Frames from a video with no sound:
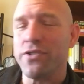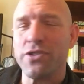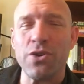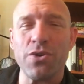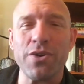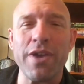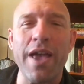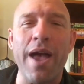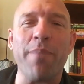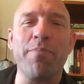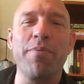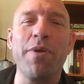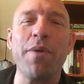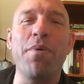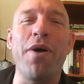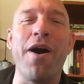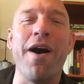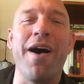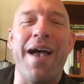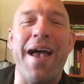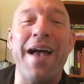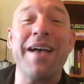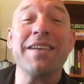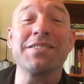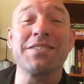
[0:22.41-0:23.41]
So yeah, people
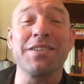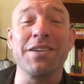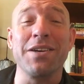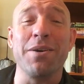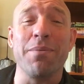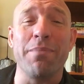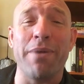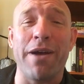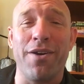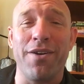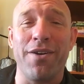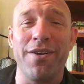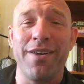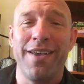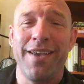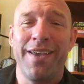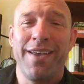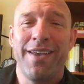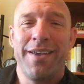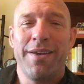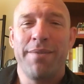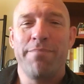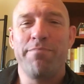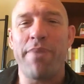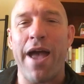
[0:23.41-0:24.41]
asking about
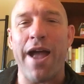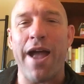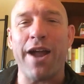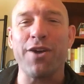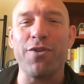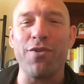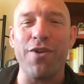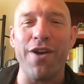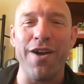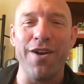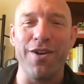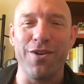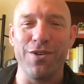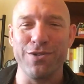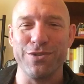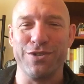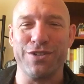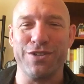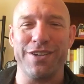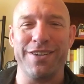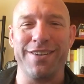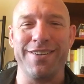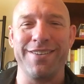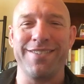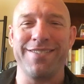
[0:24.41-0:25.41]

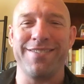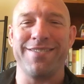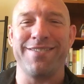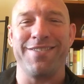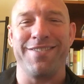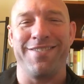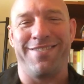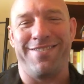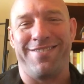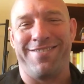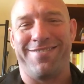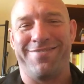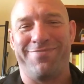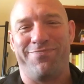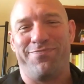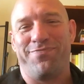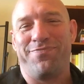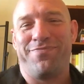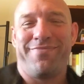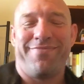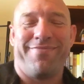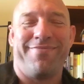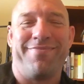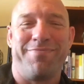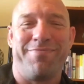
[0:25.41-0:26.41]
backgrounds and
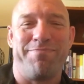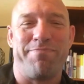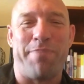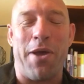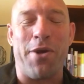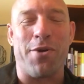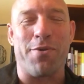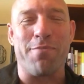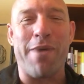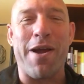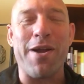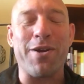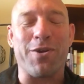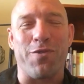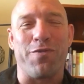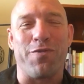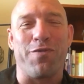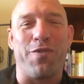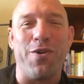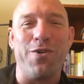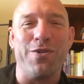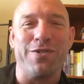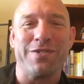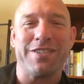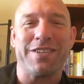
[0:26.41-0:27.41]
better
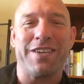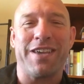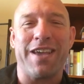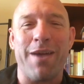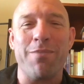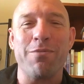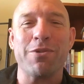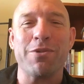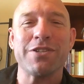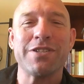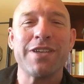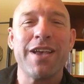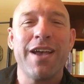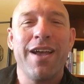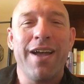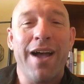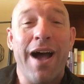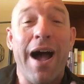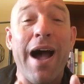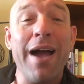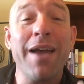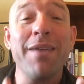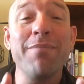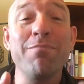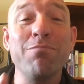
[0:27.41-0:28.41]
microphones and cameras.
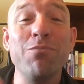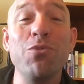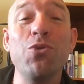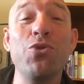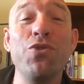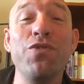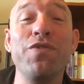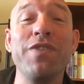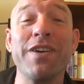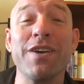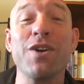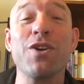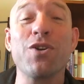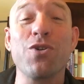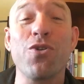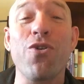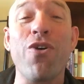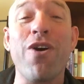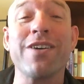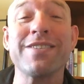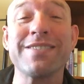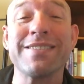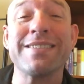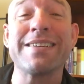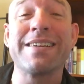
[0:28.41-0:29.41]
I'm moving
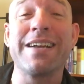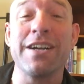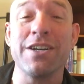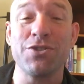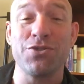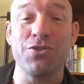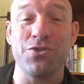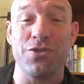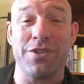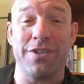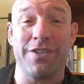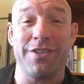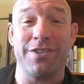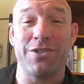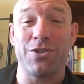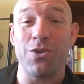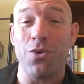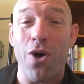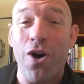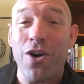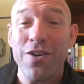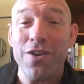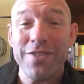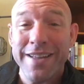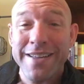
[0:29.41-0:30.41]
across the country, so
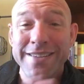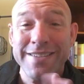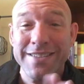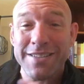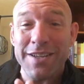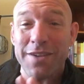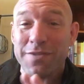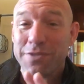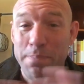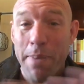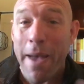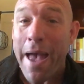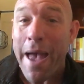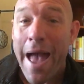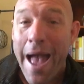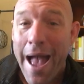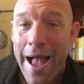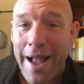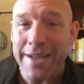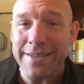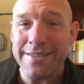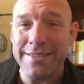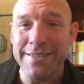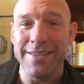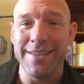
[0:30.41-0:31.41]
all that stuff's
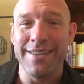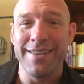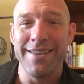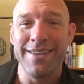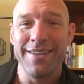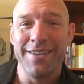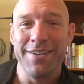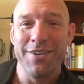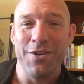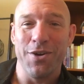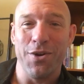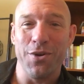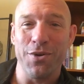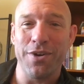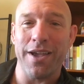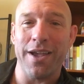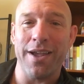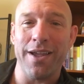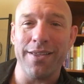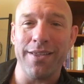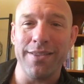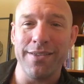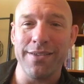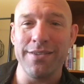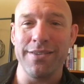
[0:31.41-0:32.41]
packed.
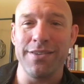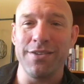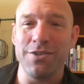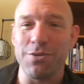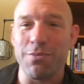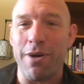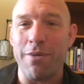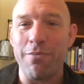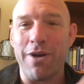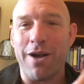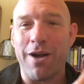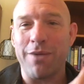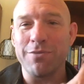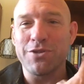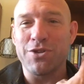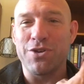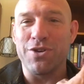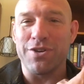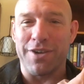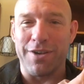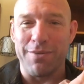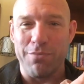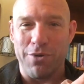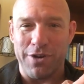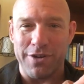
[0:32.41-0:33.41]
Okay, these are my mom's
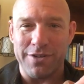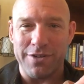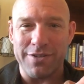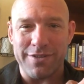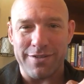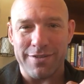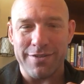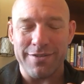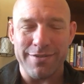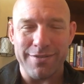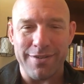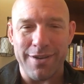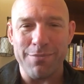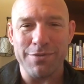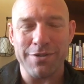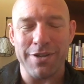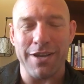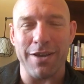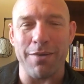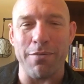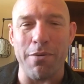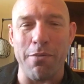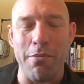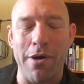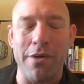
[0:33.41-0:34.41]
cooking books. I'm
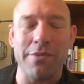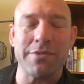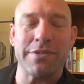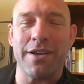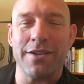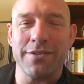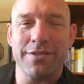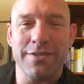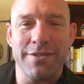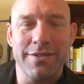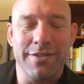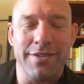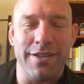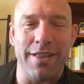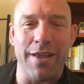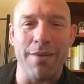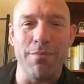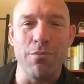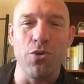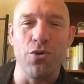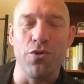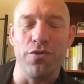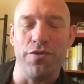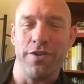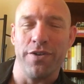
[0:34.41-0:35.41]
staying in my mom's house until I
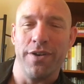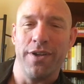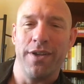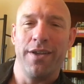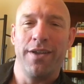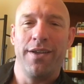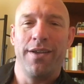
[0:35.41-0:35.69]
move.